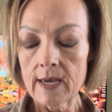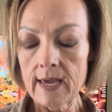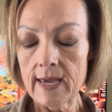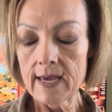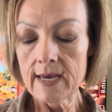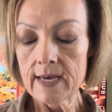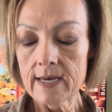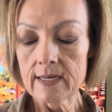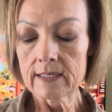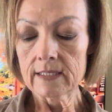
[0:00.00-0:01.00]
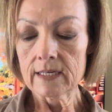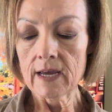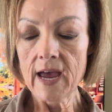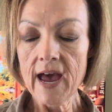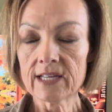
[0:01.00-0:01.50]
and
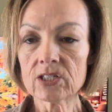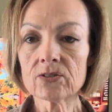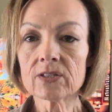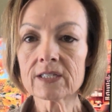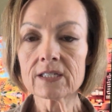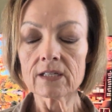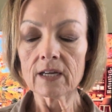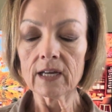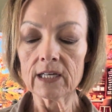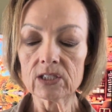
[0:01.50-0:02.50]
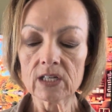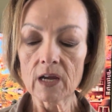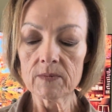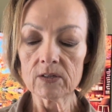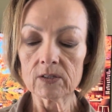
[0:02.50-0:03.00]
as you just, each
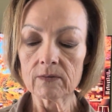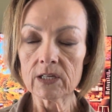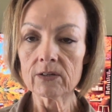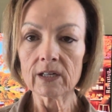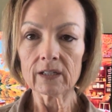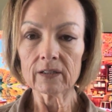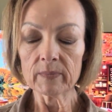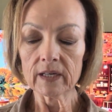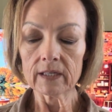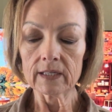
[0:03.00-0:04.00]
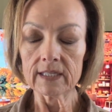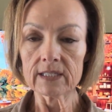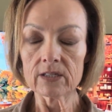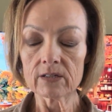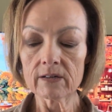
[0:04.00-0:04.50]
time you do it, you get a little bit
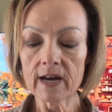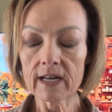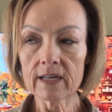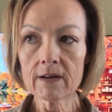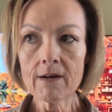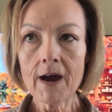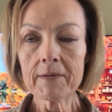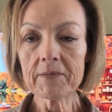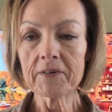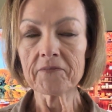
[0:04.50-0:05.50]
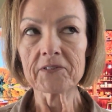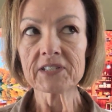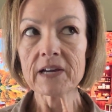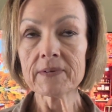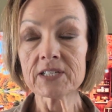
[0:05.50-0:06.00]
easier at it. I remember the first
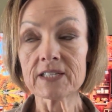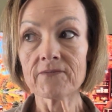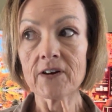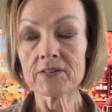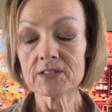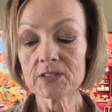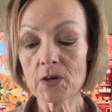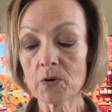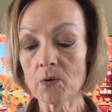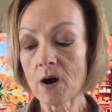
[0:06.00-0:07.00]
time it just felt so